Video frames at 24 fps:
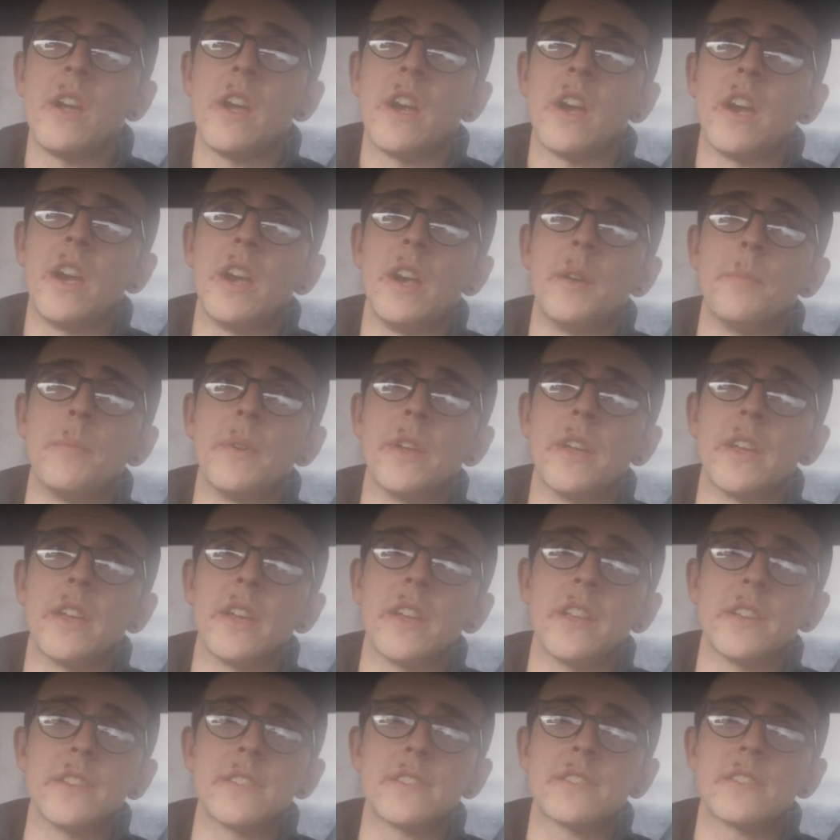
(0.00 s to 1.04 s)
it
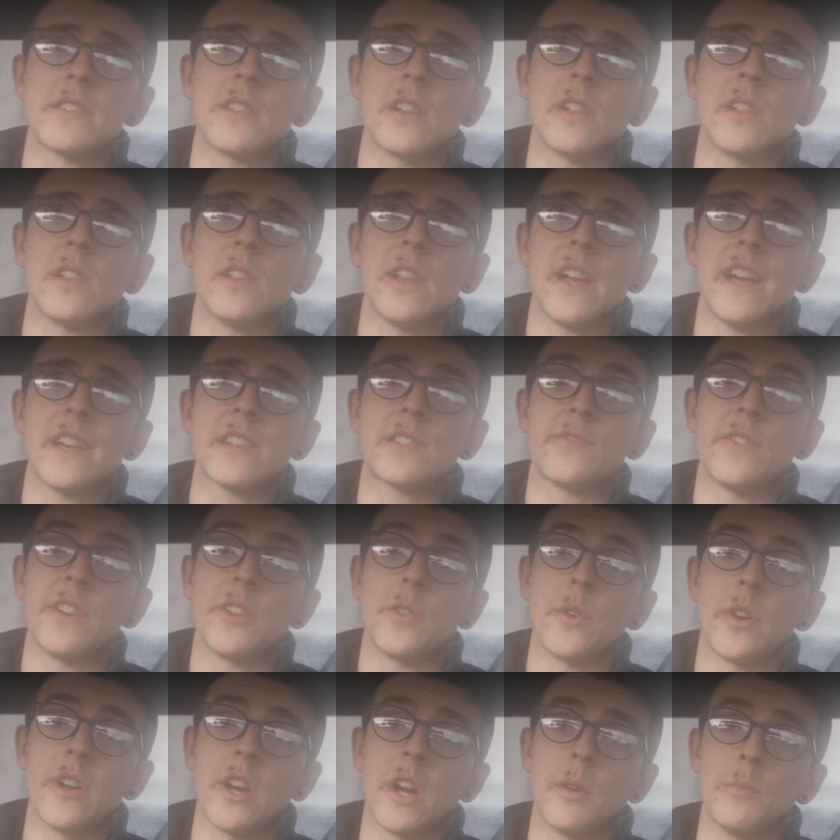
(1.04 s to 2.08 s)
is the last
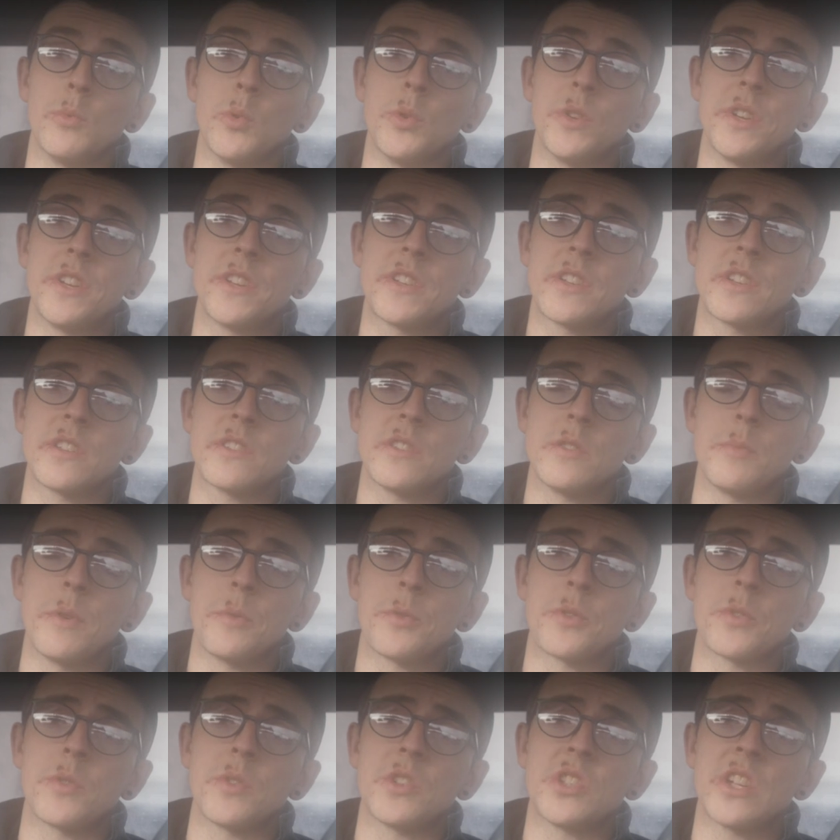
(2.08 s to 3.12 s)
video I uploaded, so you'll be
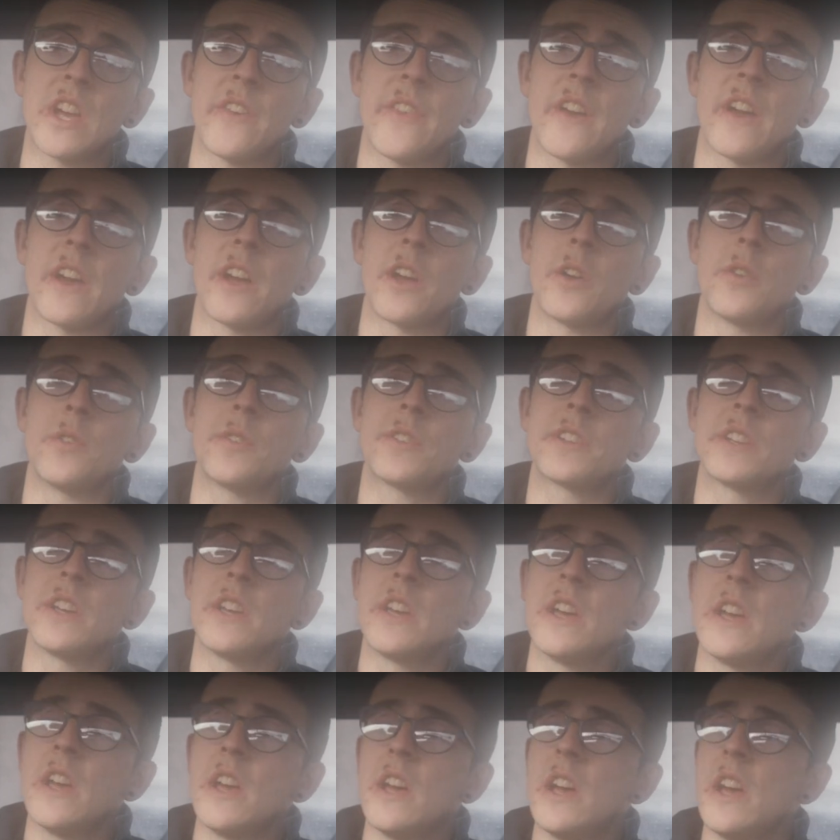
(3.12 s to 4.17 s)
able to go check that out.
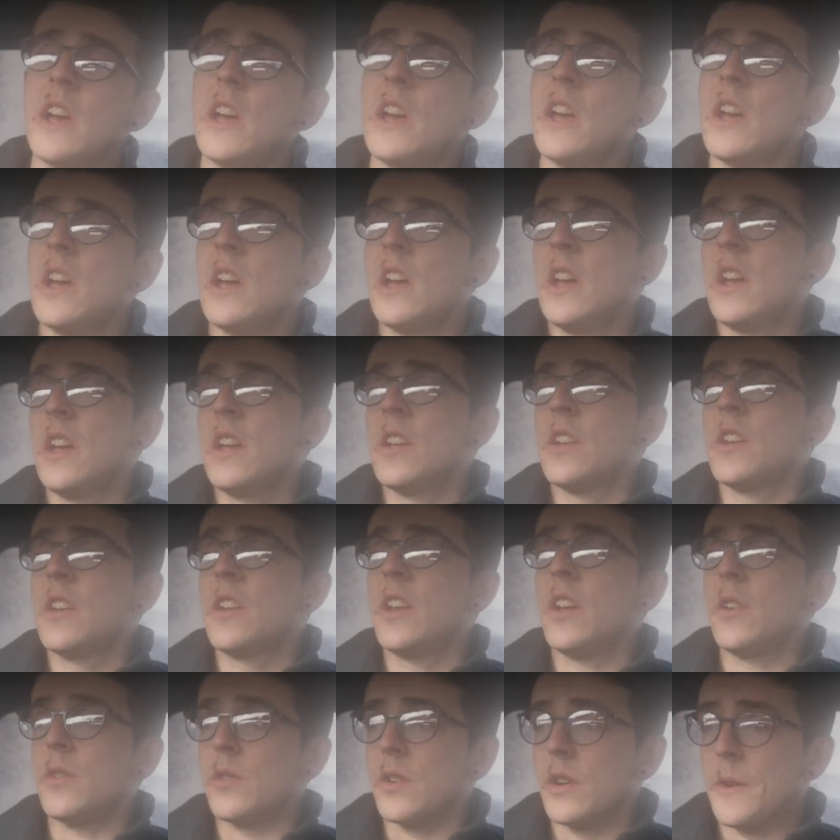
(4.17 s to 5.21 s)

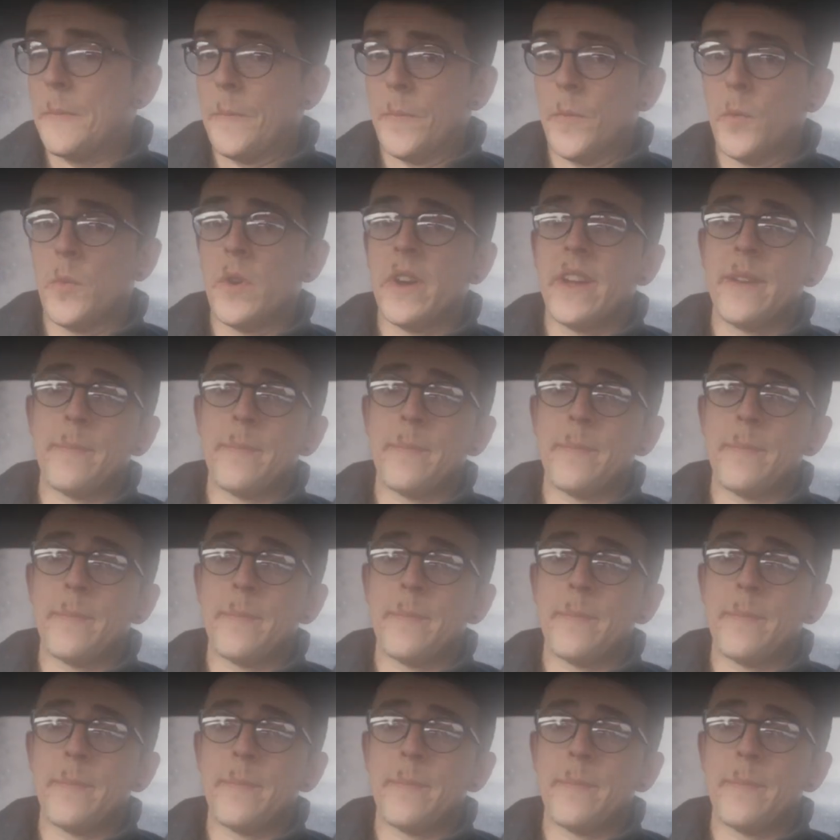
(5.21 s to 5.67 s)
Now, why